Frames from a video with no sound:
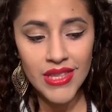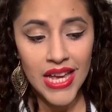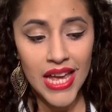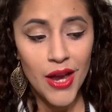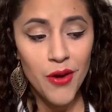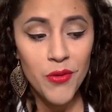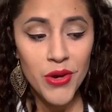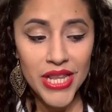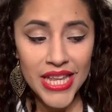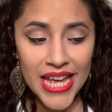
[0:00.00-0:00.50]

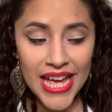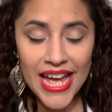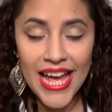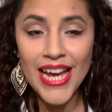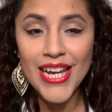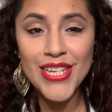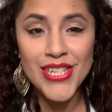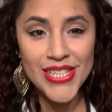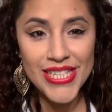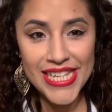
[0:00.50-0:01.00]
I really
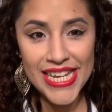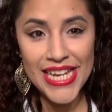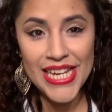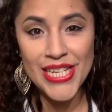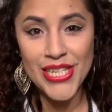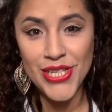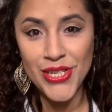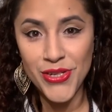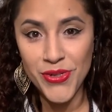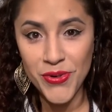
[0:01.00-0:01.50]
actually
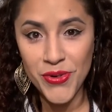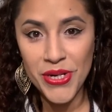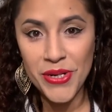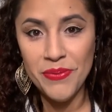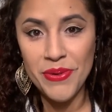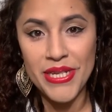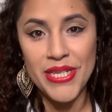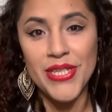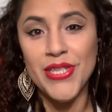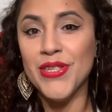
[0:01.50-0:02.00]
enjoyed
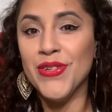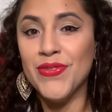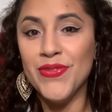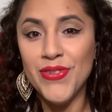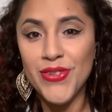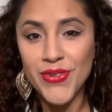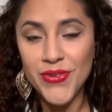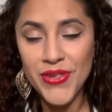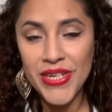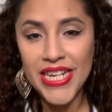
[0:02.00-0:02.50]

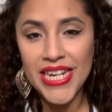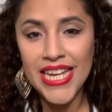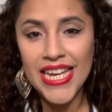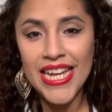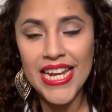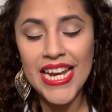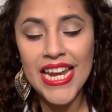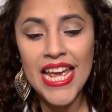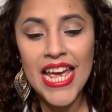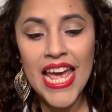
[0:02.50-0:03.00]
myself doing
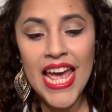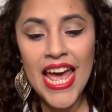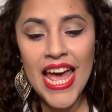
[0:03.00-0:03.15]
it.